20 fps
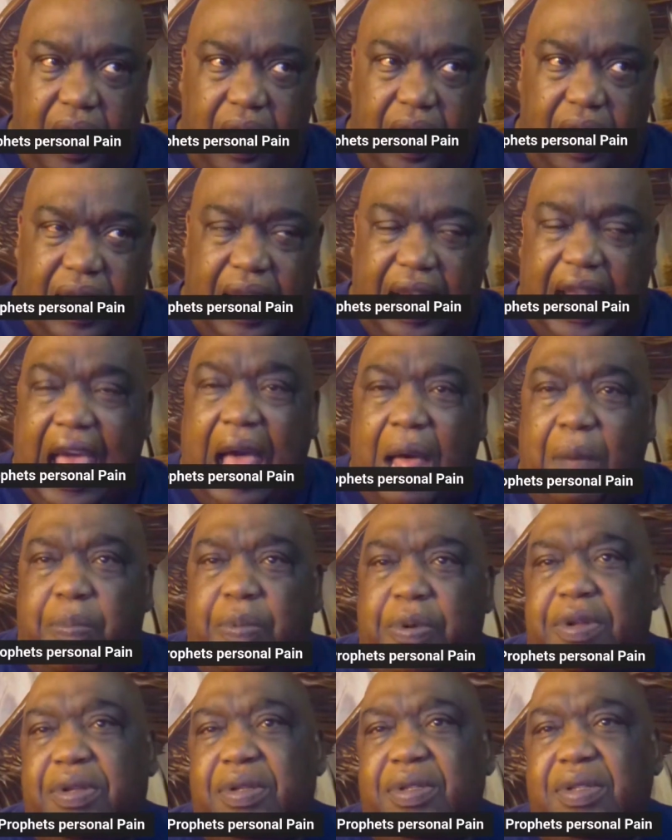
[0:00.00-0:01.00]
that
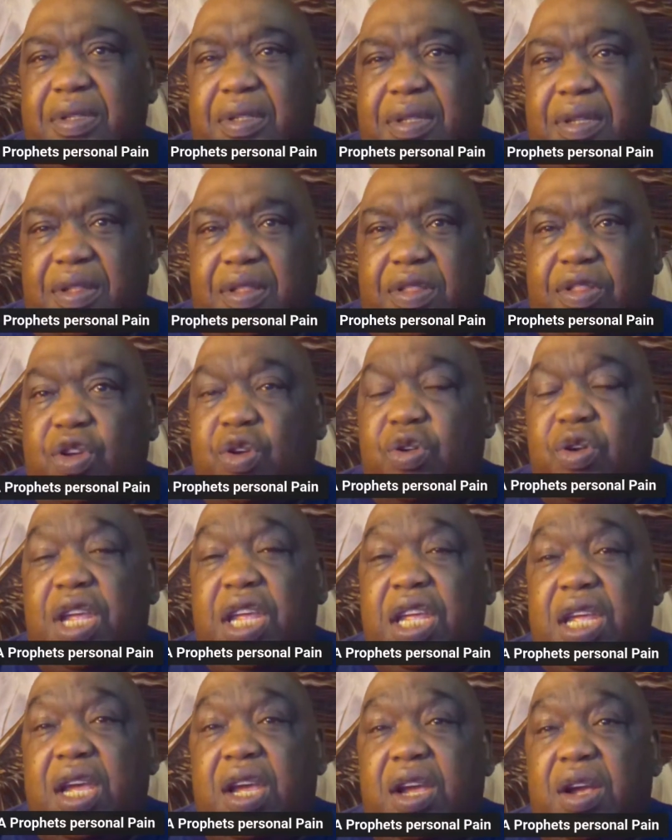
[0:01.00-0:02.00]
happened 30
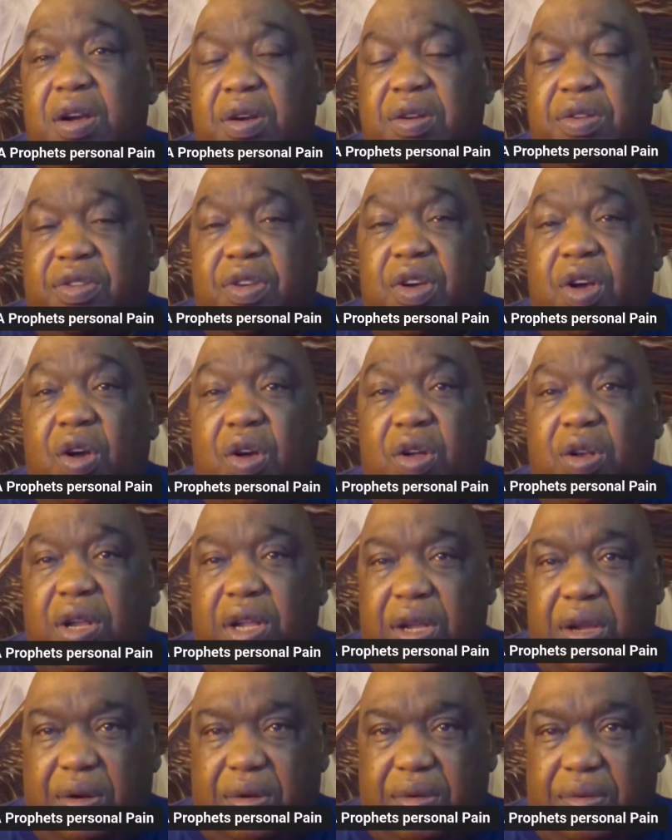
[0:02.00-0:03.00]
years
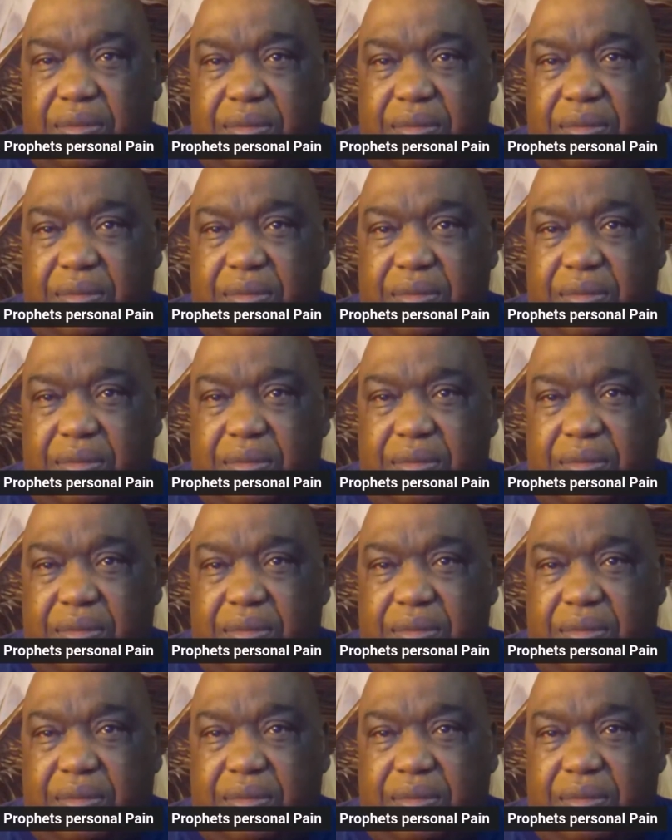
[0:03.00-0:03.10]
earlier.